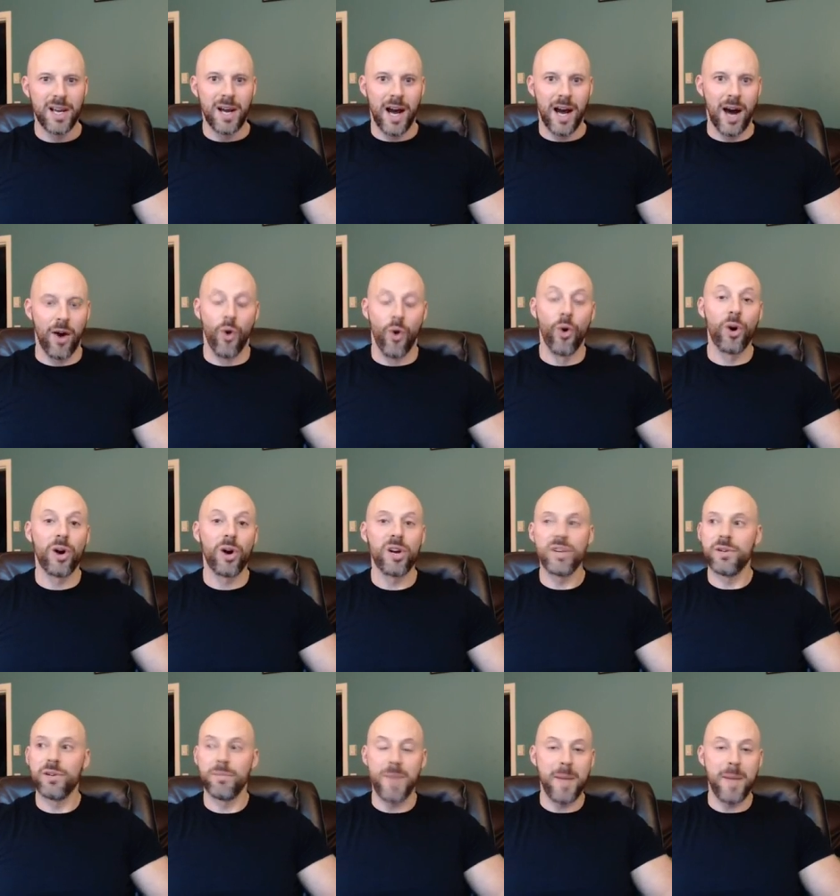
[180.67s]
Or
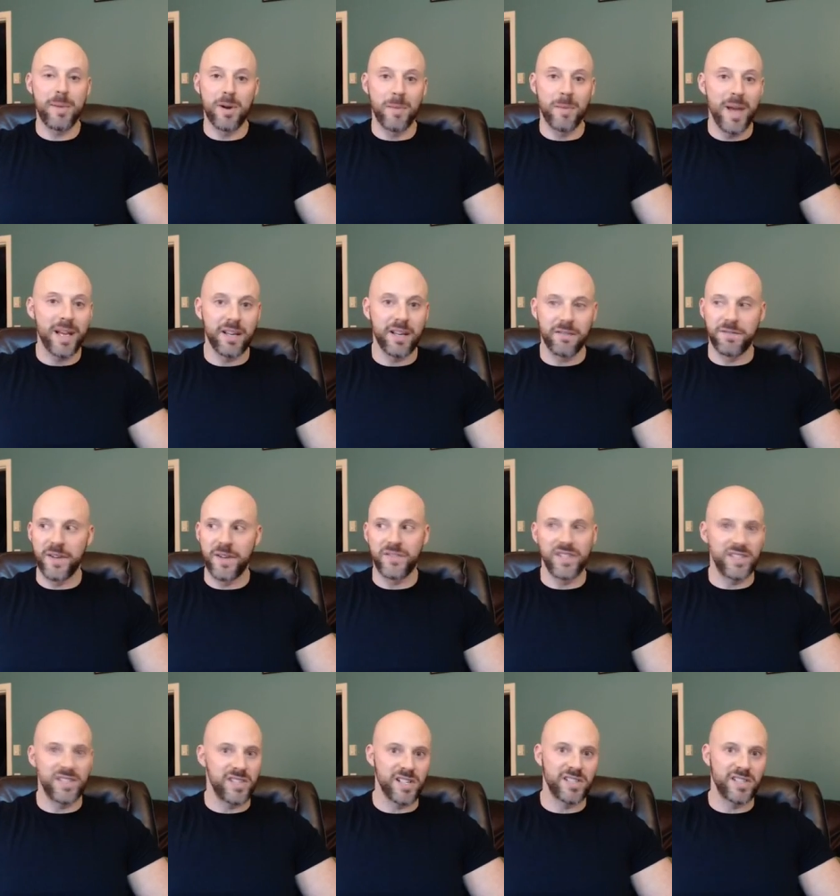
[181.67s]
maybe you're making
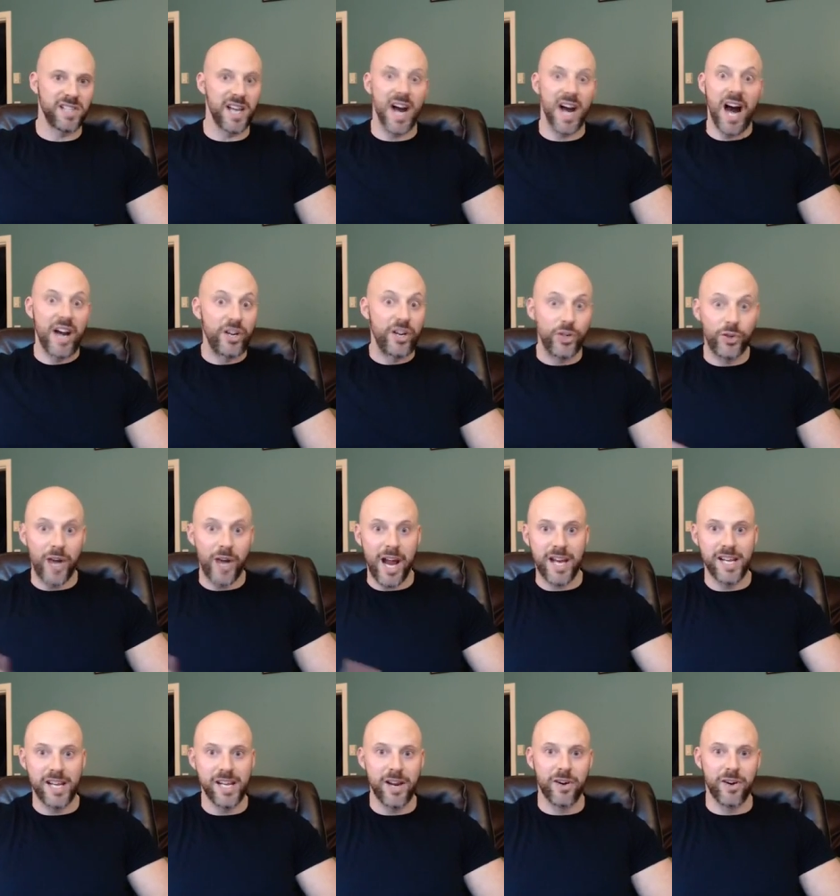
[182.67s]
50, 60, 100
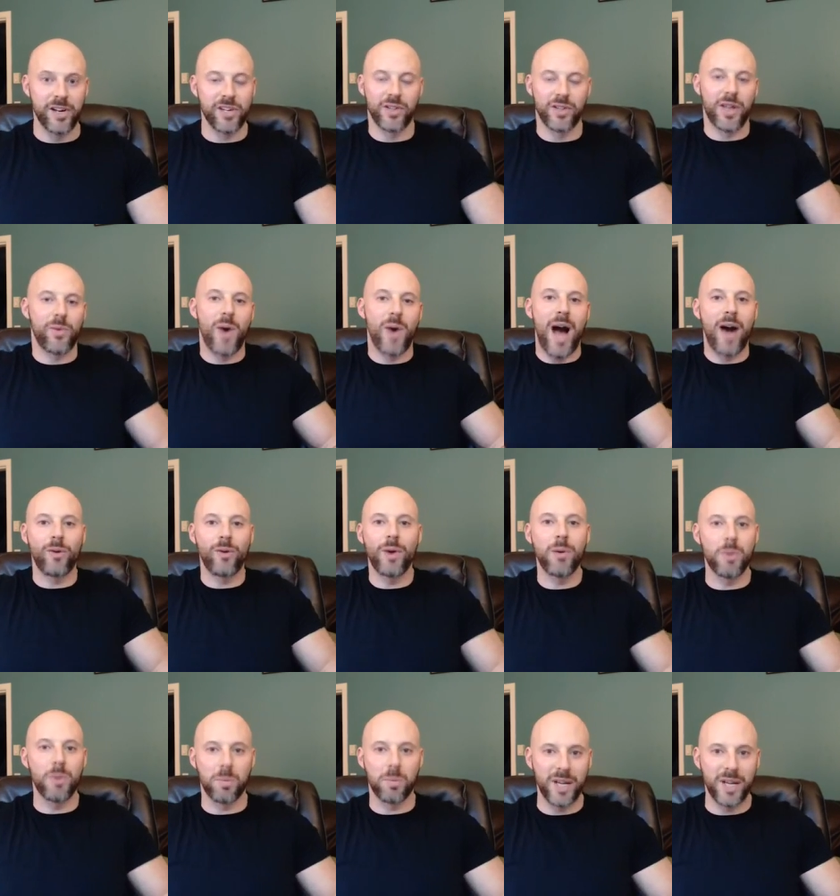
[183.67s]
grand a year and you're like, well, how do I
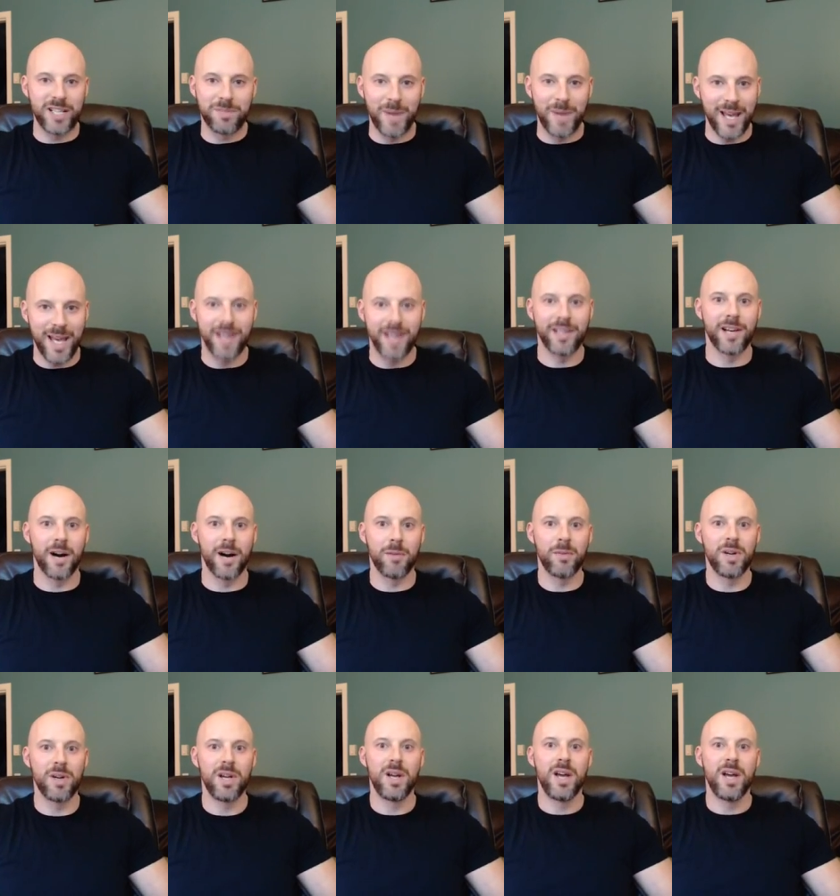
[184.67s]
replace my income?
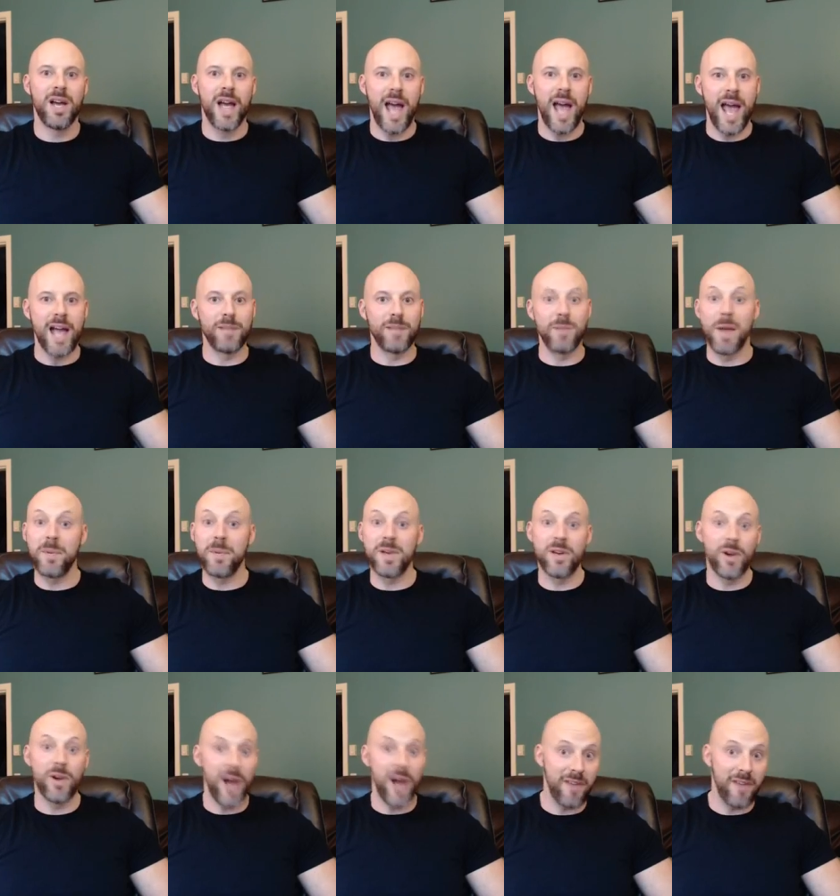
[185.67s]
And maybe
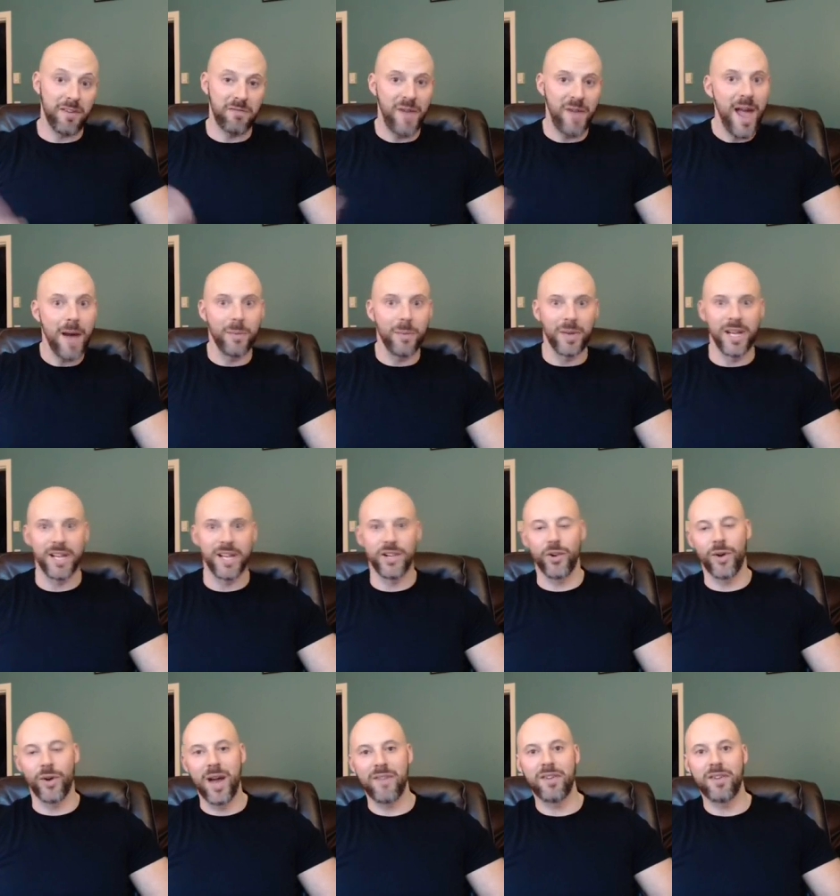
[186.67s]
you have a family and you
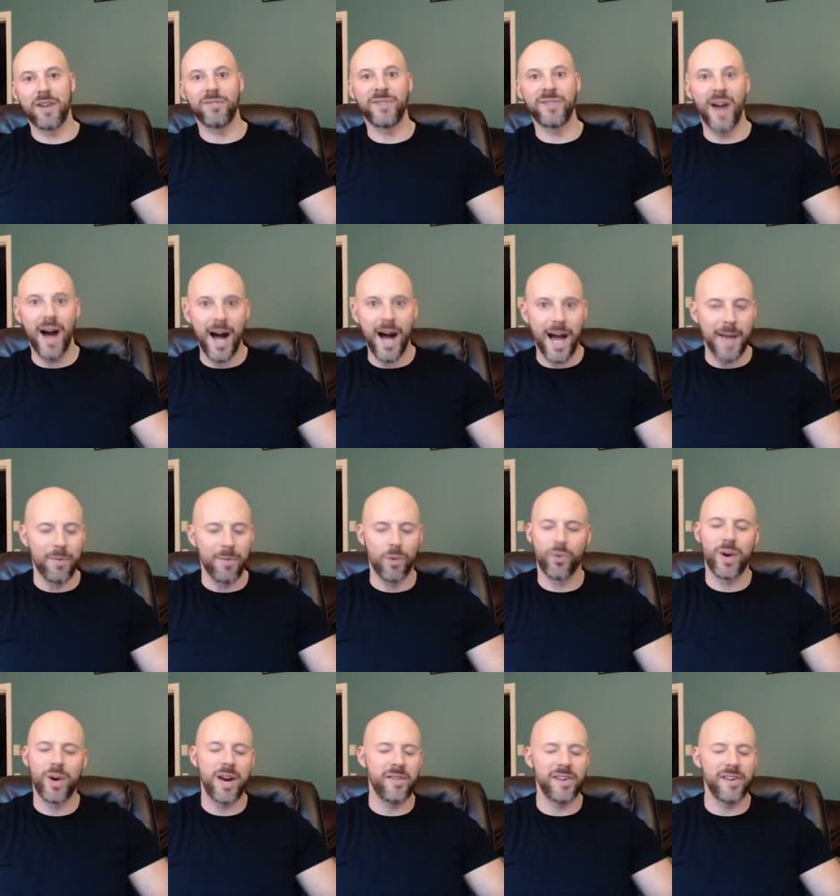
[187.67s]
don't have enough time or
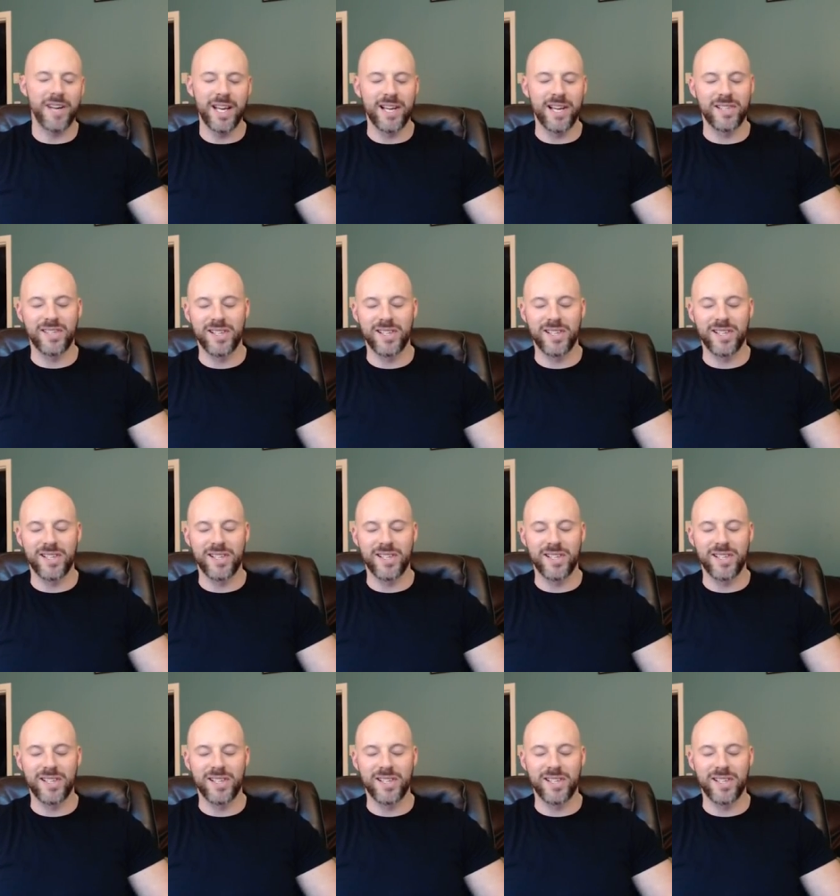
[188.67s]
whatever it is.